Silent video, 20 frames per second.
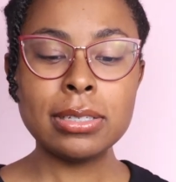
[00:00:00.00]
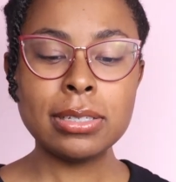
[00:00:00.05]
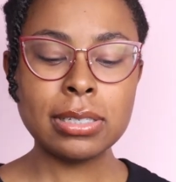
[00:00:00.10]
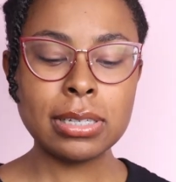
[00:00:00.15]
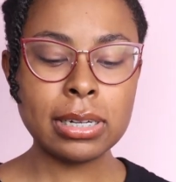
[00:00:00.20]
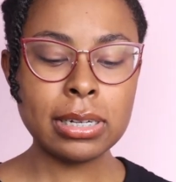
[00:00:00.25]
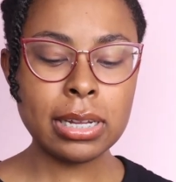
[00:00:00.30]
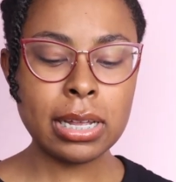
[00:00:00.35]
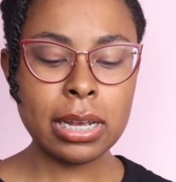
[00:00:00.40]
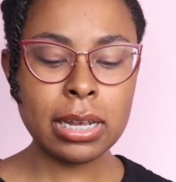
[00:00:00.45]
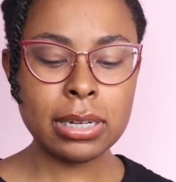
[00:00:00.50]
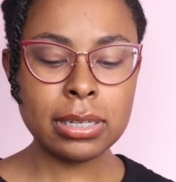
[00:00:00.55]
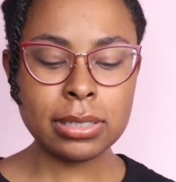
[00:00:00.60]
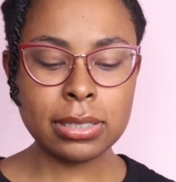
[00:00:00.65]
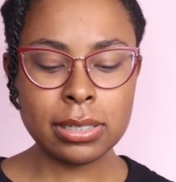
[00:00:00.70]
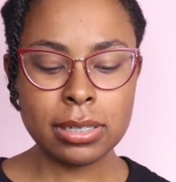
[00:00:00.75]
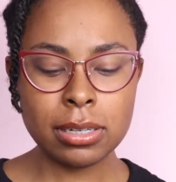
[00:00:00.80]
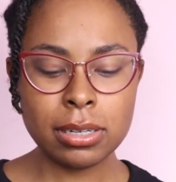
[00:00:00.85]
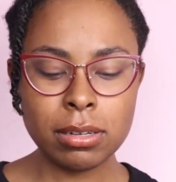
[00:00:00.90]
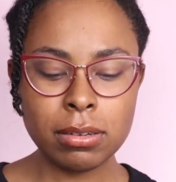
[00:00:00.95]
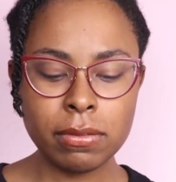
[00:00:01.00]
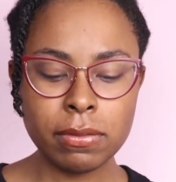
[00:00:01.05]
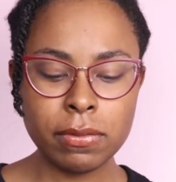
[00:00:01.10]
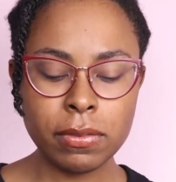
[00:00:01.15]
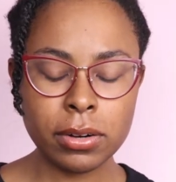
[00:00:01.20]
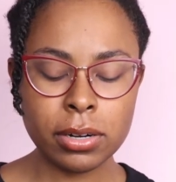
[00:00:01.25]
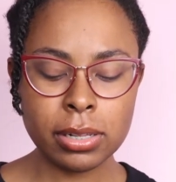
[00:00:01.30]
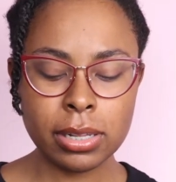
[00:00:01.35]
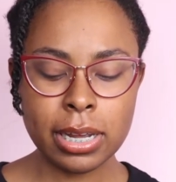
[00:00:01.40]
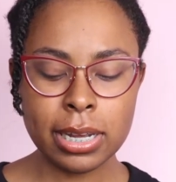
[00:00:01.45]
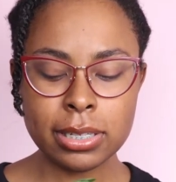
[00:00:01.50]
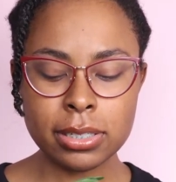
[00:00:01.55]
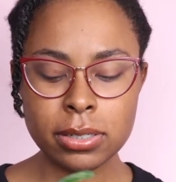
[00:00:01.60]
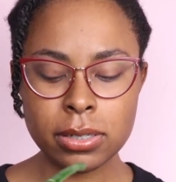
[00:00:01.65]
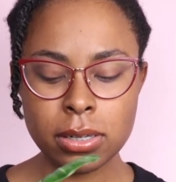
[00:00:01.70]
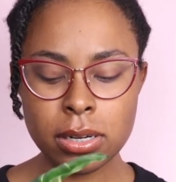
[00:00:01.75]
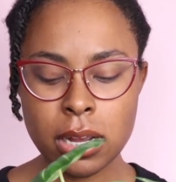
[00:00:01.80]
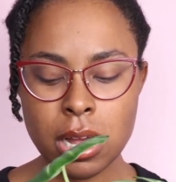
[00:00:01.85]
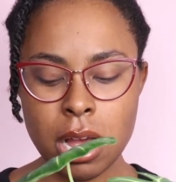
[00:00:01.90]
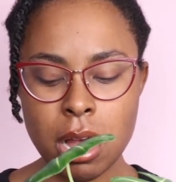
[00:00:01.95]
sunlight,
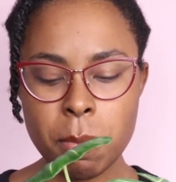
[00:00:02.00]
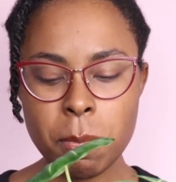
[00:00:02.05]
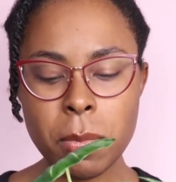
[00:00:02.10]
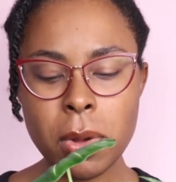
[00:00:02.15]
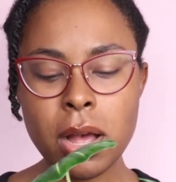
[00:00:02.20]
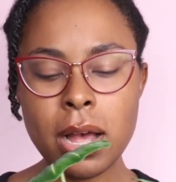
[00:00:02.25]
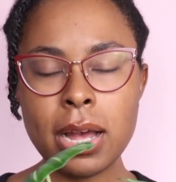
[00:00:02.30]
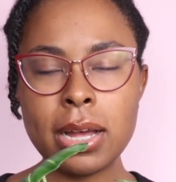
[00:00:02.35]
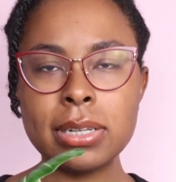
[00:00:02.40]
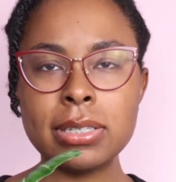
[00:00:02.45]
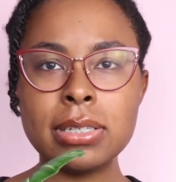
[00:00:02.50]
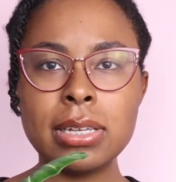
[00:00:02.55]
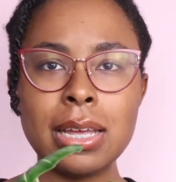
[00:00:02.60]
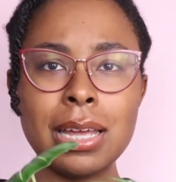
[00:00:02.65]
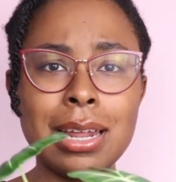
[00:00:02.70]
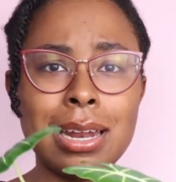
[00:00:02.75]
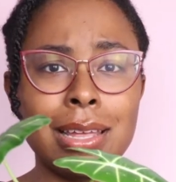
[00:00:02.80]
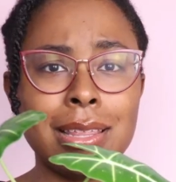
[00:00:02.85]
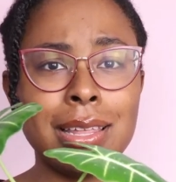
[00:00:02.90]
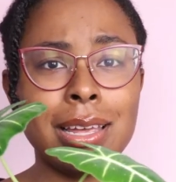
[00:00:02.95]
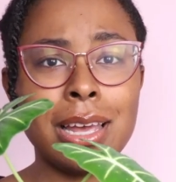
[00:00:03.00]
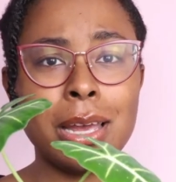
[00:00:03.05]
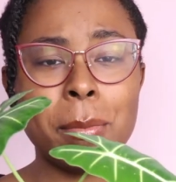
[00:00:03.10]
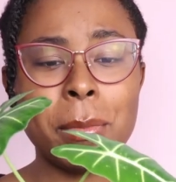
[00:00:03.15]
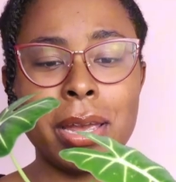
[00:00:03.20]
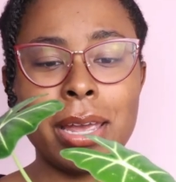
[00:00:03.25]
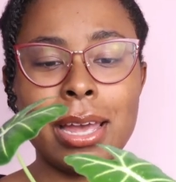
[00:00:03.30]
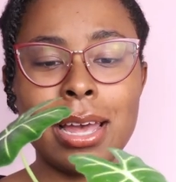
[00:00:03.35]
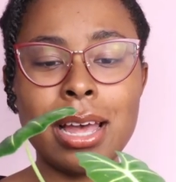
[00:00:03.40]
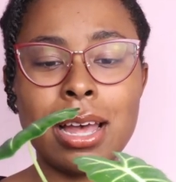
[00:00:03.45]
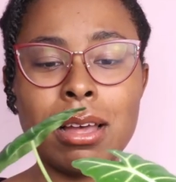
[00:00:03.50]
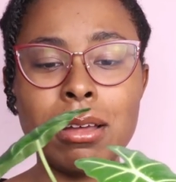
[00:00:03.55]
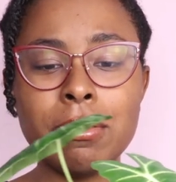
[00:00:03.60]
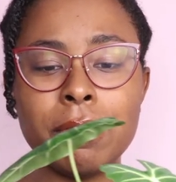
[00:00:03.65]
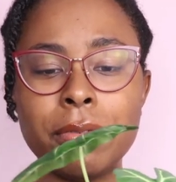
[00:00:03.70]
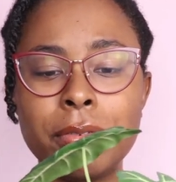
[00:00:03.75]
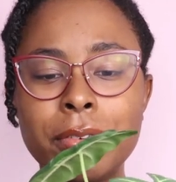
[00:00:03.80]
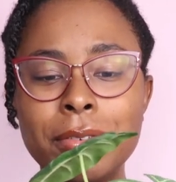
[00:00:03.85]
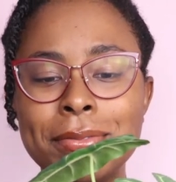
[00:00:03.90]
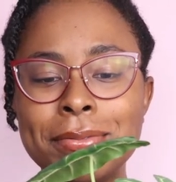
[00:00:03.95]
fertilizer, a pot, and I think I might
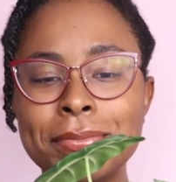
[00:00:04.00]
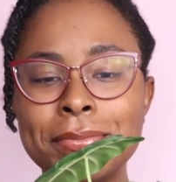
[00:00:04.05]
have